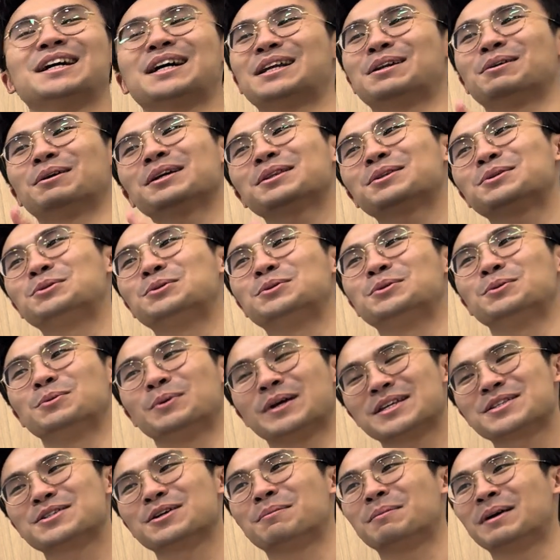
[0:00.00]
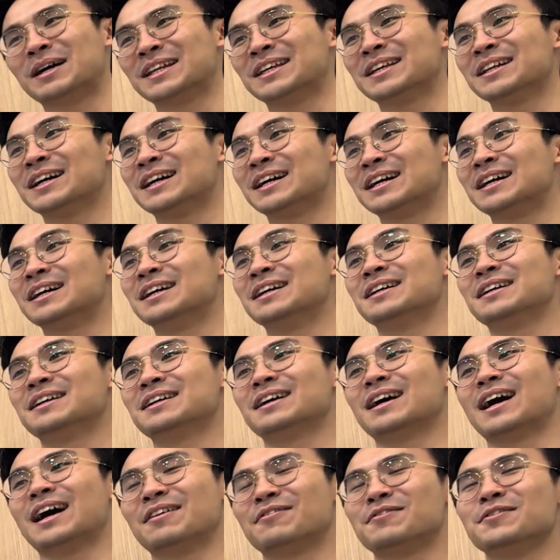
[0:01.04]
Don't want to waste your money lah.
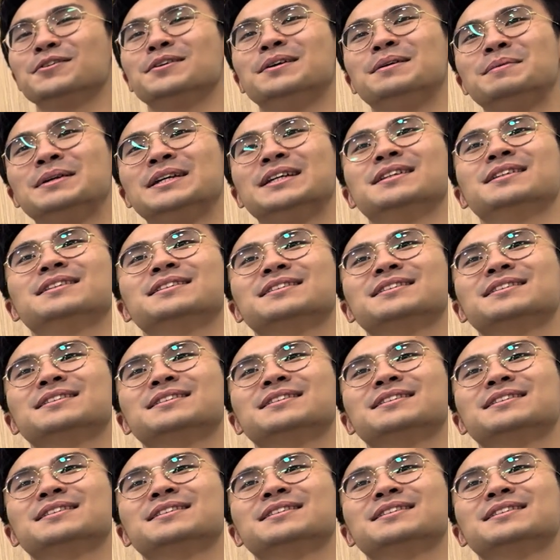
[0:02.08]
I feel a bit.